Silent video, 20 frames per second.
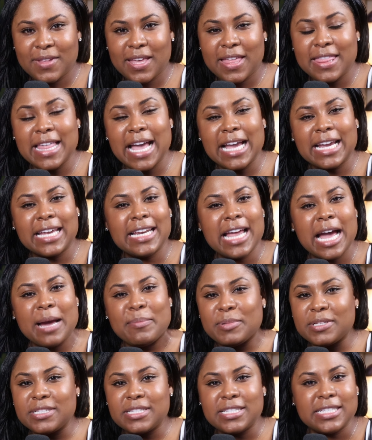That can
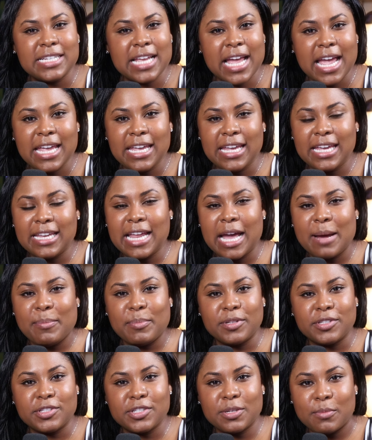happen today, it can
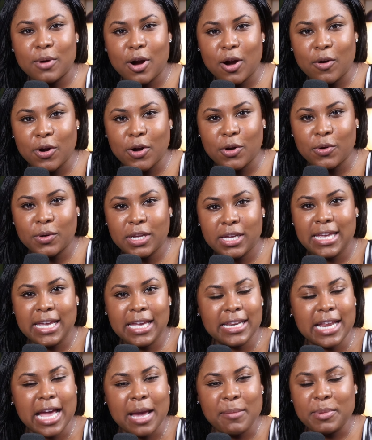happen tomorrow, it
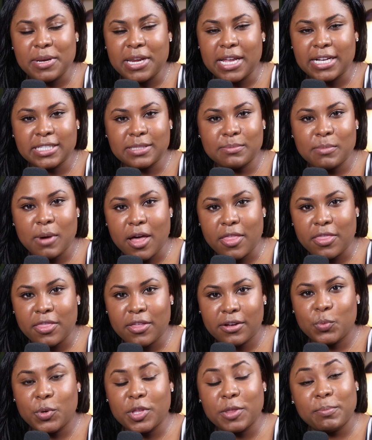can happen next month.
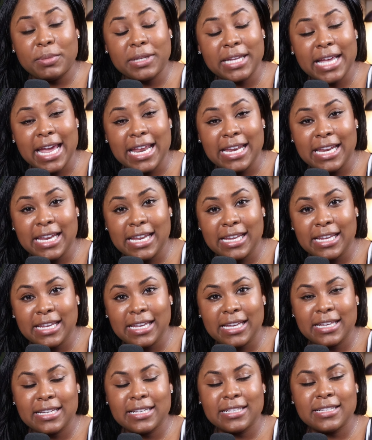With
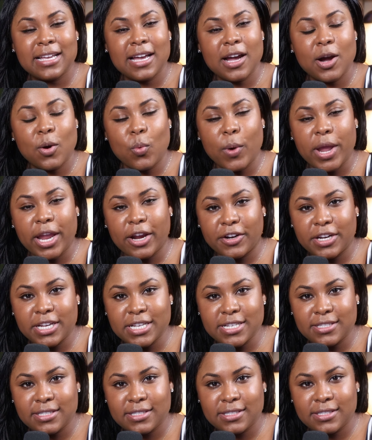planning,
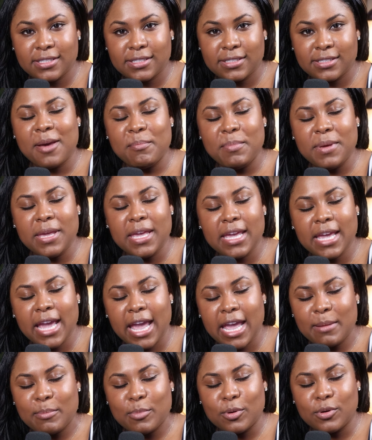awareness, and being
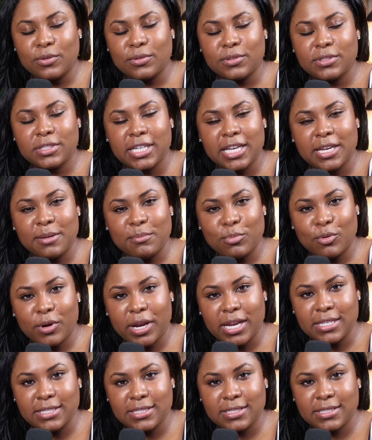able to
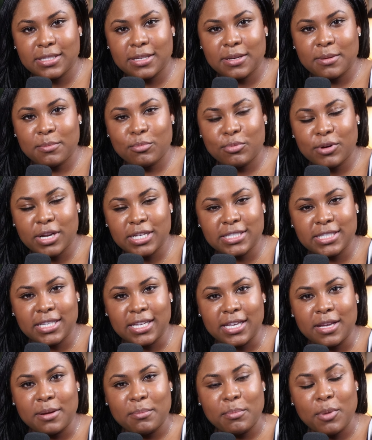embrace
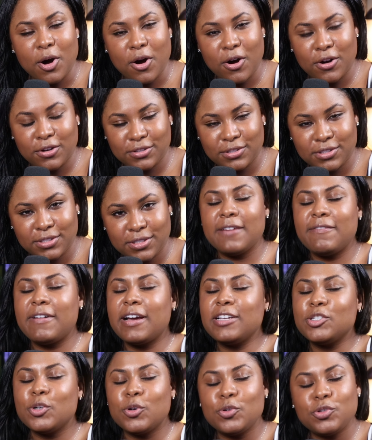pressing pause. If I
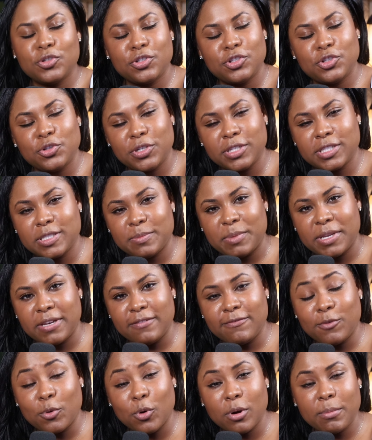told you that you could spend
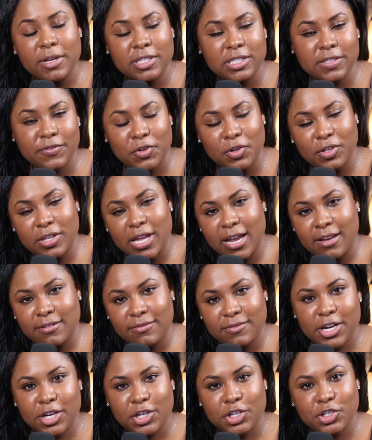four months of your
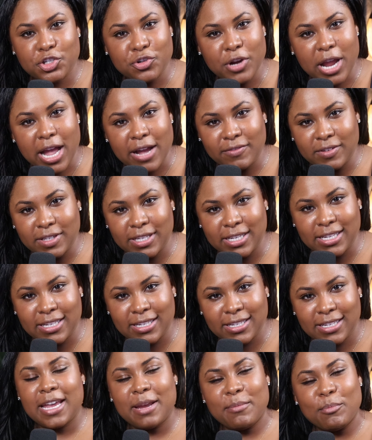life
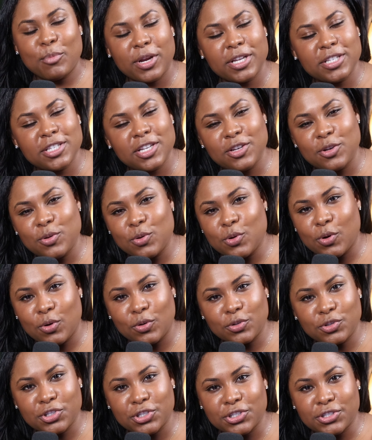traveling, embracing new
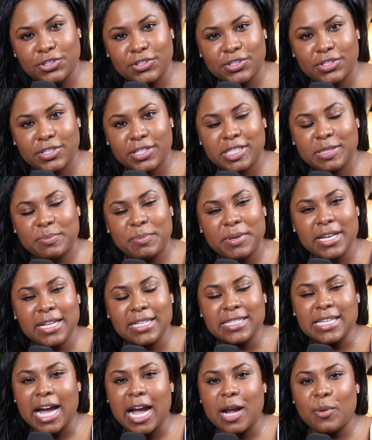cultures, spending
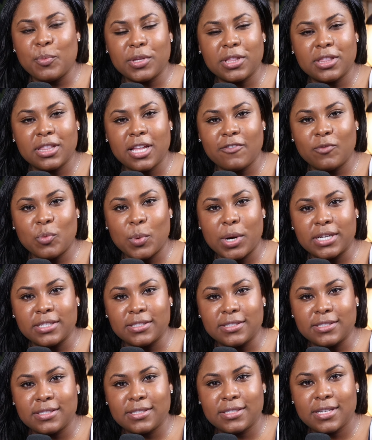time with loved
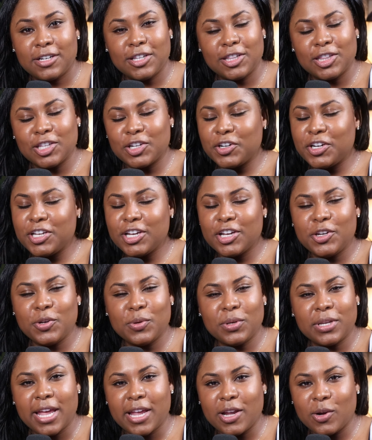ones, learning a new
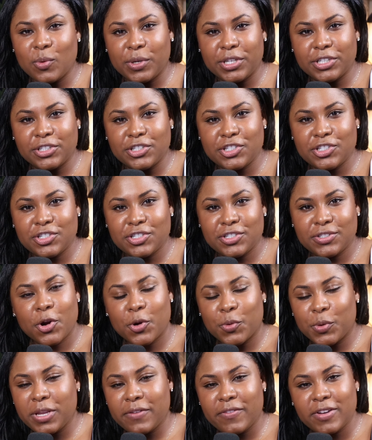language,
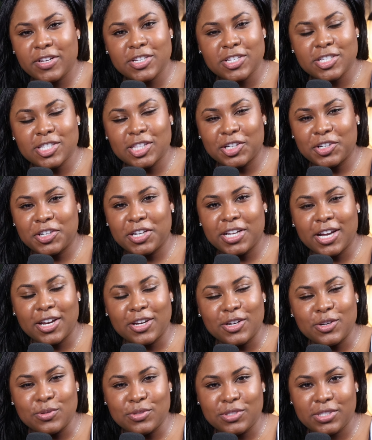or even just learning a
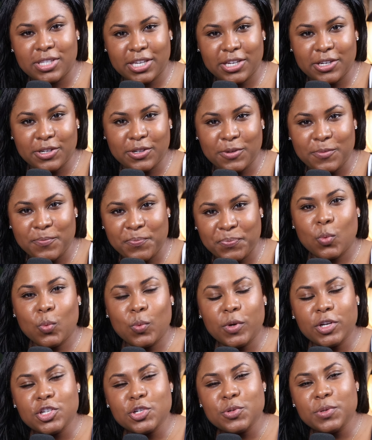new skill,
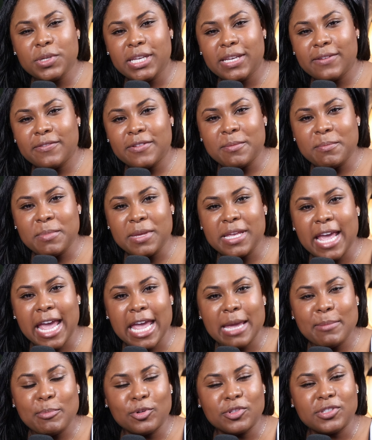would you even be
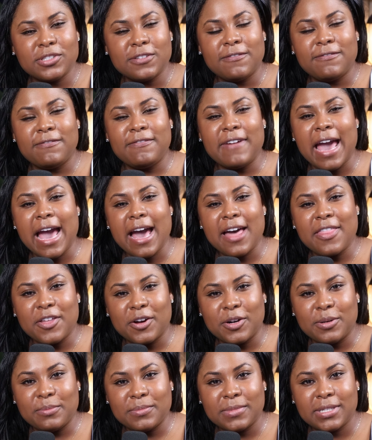able to
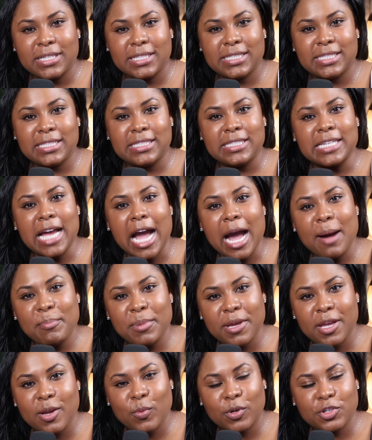fathom
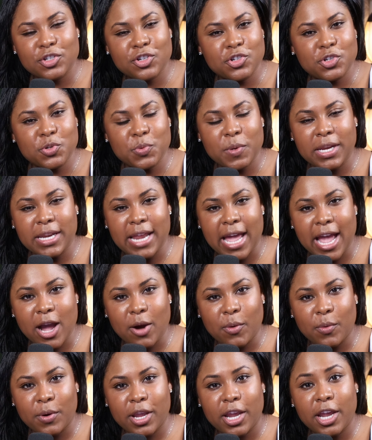stopping what you're doing
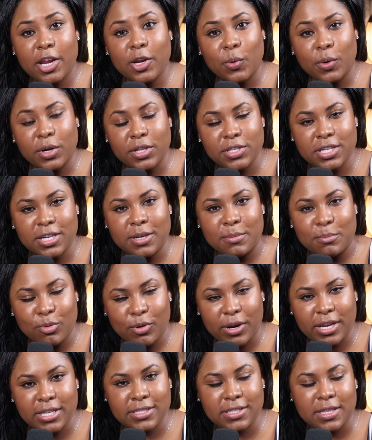now in order to
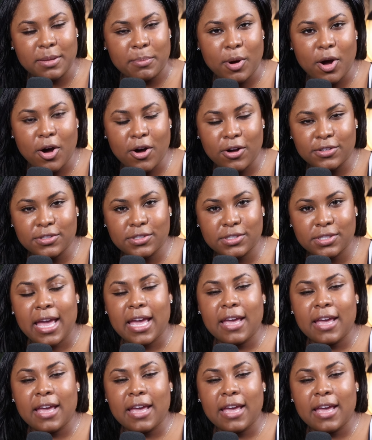embrace the pause?